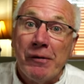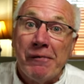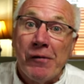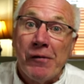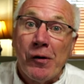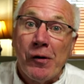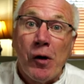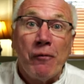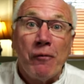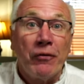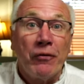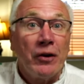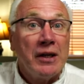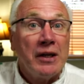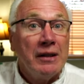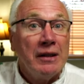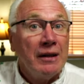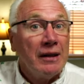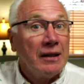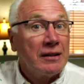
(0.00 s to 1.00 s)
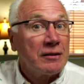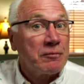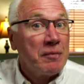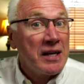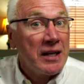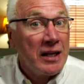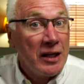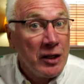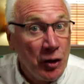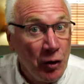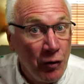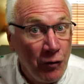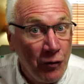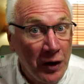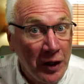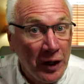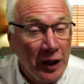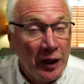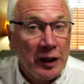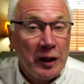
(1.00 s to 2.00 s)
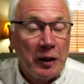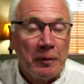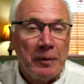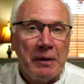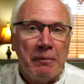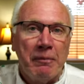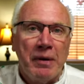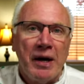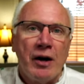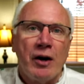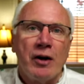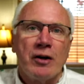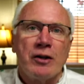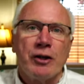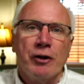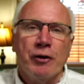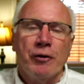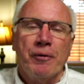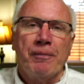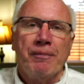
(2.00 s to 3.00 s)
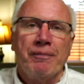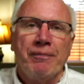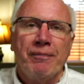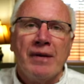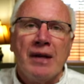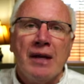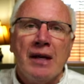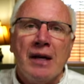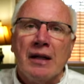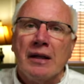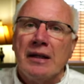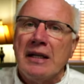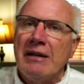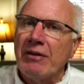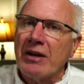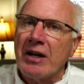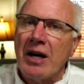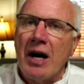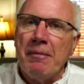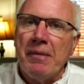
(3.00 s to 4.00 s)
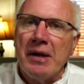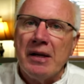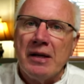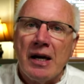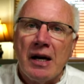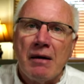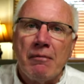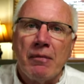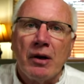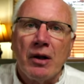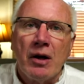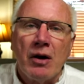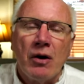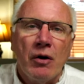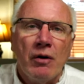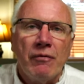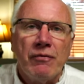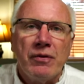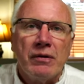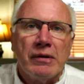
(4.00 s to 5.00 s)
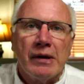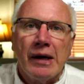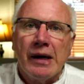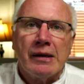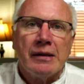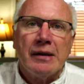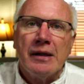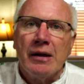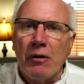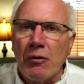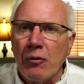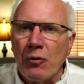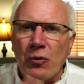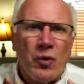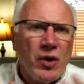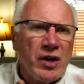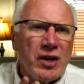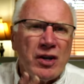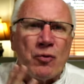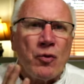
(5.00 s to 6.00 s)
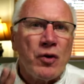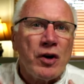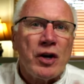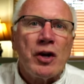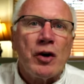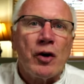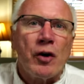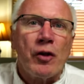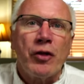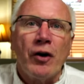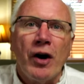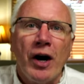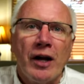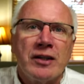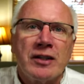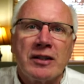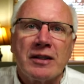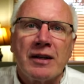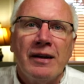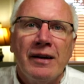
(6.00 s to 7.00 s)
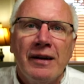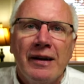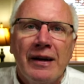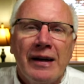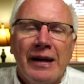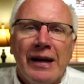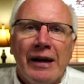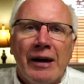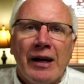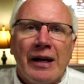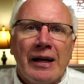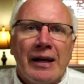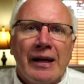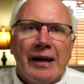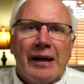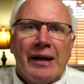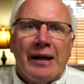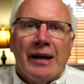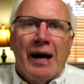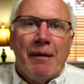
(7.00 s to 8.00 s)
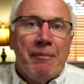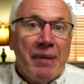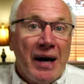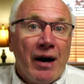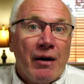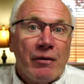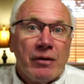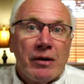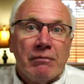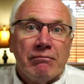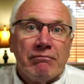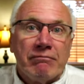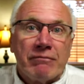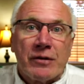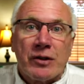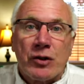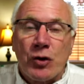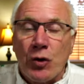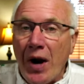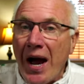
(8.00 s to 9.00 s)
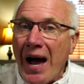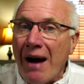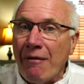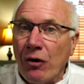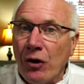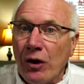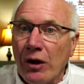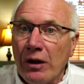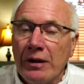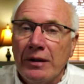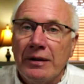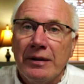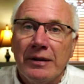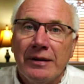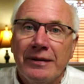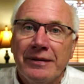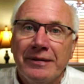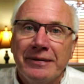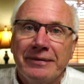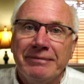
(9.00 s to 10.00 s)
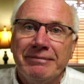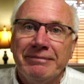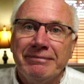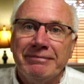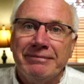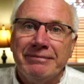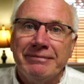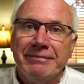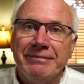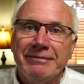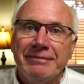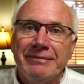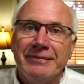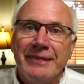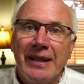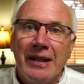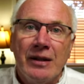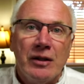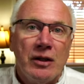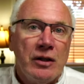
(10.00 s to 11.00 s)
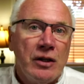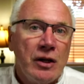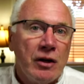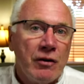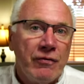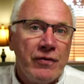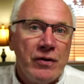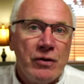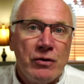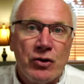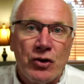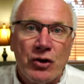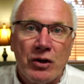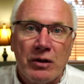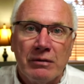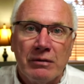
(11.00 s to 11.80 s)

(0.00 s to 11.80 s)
Hopefully, it's making you feel a little bit better too. Leave a comment down below if you know, what are your thoughts about travel in the near future